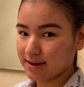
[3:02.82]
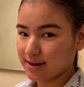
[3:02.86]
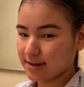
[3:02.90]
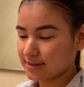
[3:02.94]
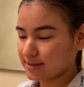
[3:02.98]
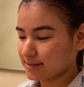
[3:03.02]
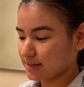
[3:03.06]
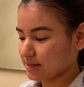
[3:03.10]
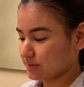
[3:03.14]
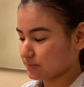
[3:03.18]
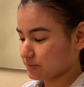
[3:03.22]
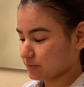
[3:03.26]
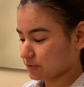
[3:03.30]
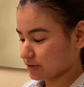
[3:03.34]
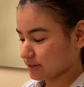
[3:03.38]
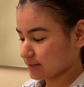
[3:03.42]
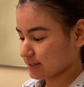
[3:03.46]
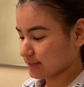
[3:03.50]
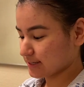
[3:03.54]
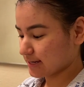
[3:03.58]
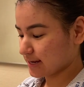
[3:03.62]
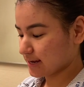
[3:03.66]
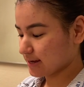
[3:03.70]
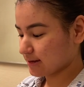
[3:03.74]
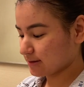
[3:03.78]

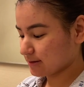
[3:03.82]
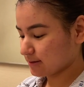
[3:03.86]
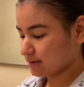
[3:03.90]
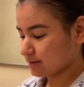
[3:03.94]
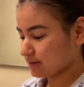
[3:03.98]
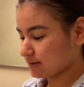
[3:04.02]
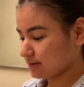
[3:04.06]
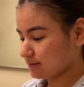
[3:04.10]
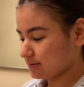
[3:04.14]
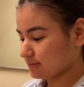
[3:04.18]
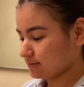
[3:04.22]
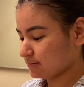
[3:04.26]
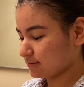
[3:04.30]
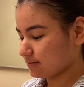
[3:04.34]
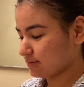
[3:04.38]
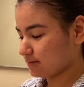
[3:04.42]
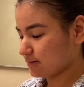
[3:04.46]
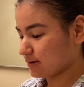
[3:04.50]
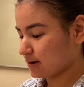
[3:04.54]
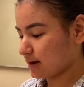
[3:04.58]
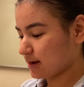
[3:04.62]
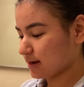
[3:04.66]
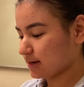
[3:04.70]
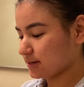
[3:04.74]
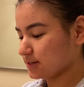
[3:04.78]
10%.
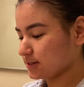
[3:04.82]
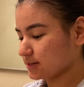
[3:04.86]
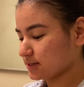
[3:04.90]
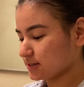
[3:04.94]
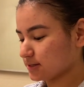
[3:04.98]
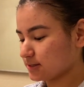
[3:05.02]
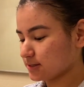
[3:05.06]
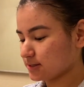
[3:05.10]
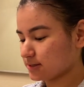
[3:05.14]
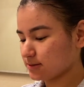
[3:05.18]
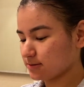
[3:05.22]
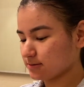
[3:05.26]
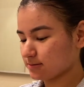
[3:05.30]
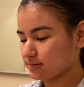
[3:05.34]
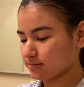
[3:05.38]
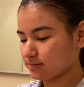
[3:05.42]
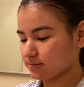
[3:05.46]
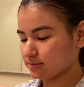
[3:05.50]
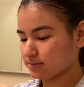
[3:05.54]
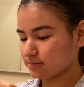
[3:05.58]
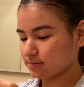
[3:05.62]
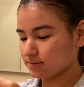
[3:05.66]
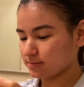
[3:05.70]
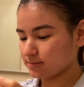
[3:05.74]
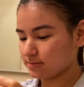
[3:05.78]
I just
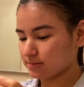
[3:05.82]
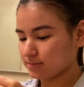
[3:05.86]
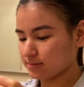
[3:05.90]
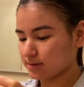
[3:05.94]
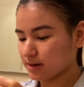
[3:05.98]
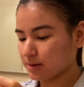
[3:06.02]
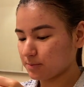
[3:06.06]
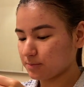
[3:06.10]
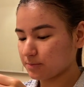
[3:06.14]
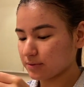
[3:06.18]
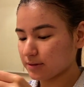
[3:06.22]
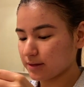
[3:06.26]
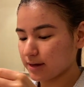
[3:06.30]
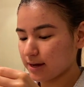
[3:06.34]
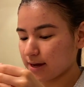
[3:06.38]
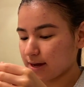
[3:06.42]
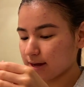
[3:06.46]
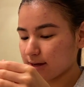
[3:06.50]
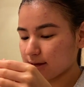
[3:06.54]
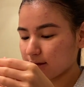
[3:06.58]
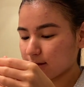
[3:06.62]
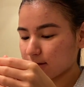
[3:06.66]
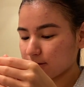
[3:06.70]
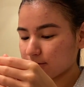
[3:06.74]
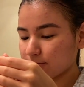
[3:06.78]

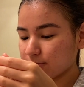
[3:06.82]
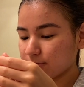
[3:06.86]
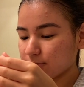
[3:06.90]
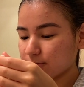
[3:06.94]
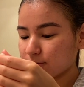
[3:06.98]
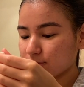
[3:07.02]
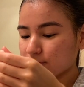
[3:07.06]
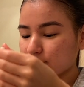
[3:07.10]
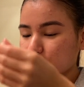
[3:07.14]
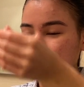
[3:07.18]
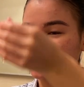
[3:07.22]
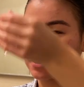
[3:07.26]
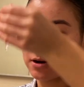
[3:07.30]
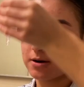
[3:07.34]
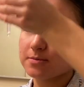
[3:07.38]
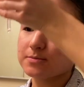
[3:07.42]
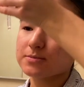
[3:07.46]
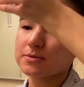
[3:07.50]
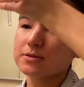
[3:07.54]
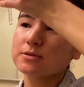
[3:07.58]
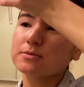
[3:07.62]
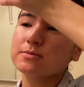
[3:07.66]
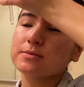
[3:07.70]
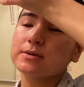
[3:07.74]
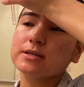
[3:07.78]
apply a few drops
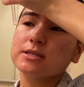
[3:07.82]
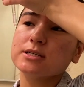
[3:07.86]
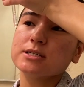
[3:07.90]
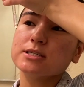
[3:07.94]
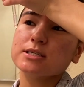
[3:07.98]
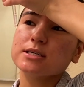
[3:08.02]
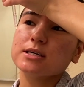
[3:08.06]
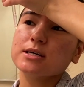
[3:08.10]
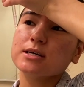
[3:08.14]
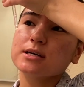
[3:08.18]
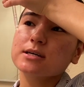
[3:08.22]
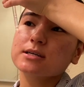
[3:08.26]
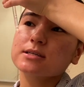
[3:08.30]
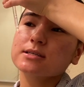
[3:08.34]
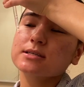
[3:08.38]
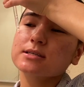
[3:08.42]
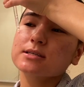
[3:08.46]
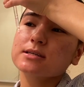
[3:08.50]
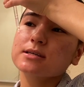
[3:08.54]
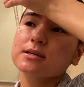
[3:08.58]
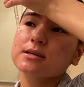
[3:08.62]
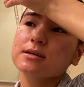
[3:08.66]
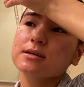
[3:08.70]
on my cheeks.